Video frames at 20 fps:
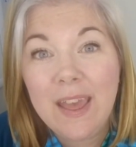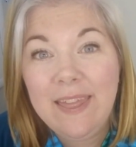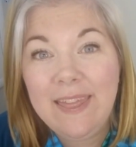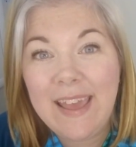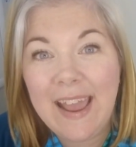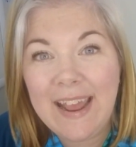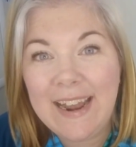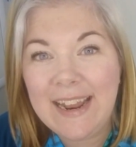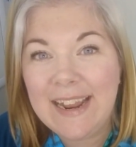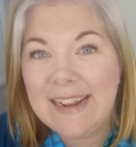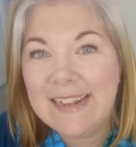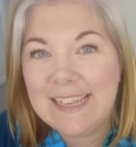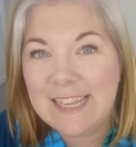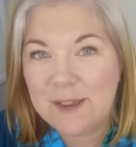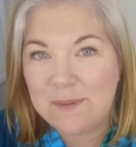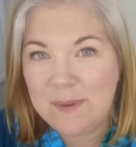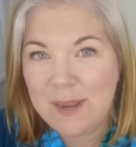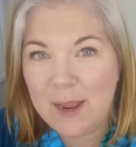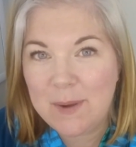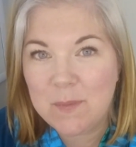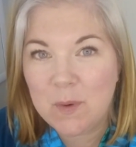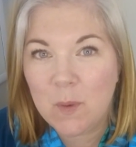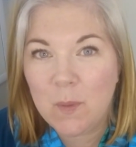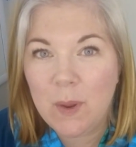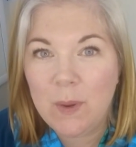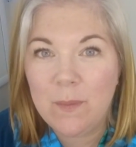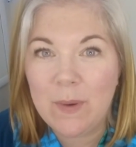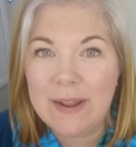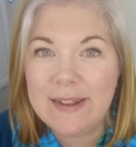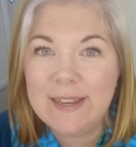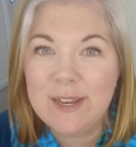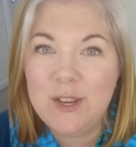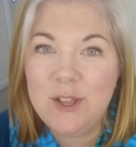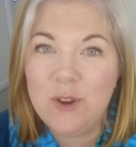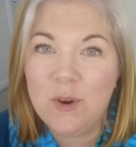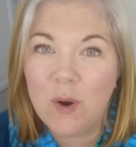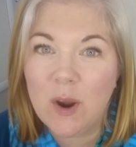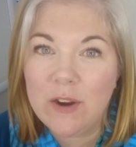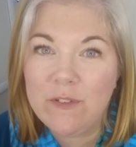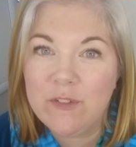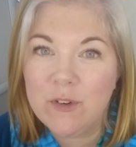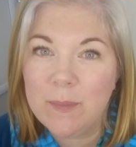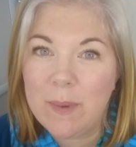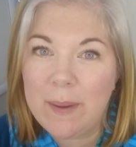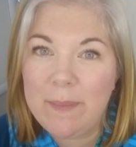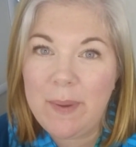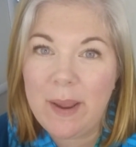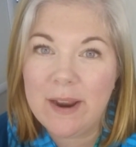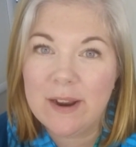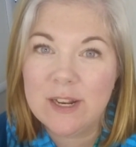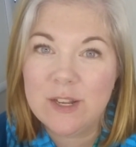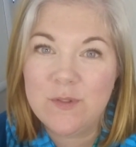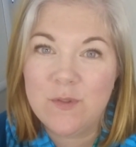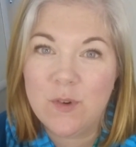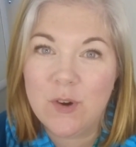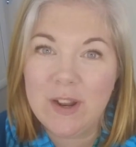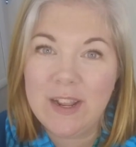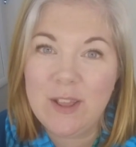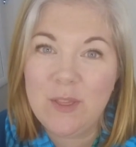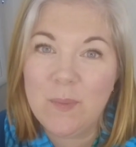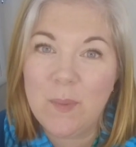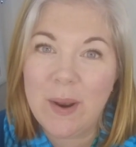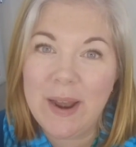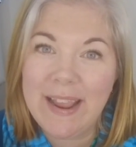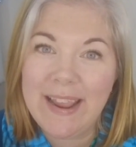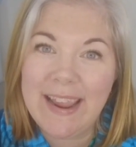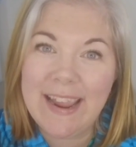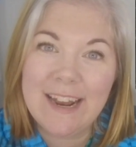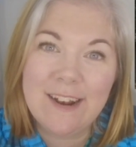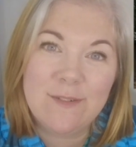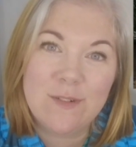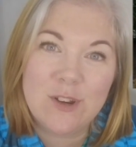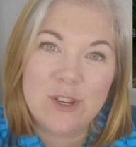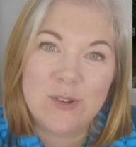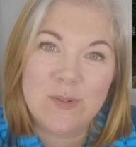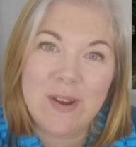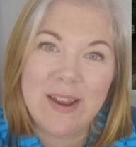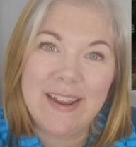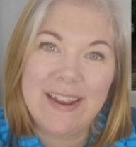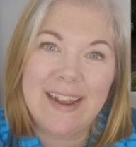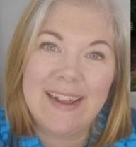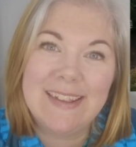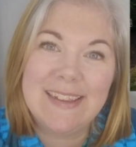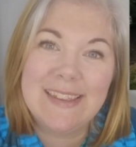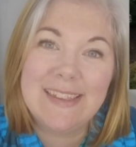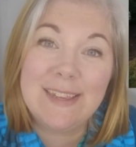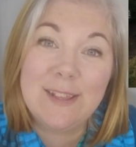Then in September, we went to New York for my parents' 40th wedding anniversary and got to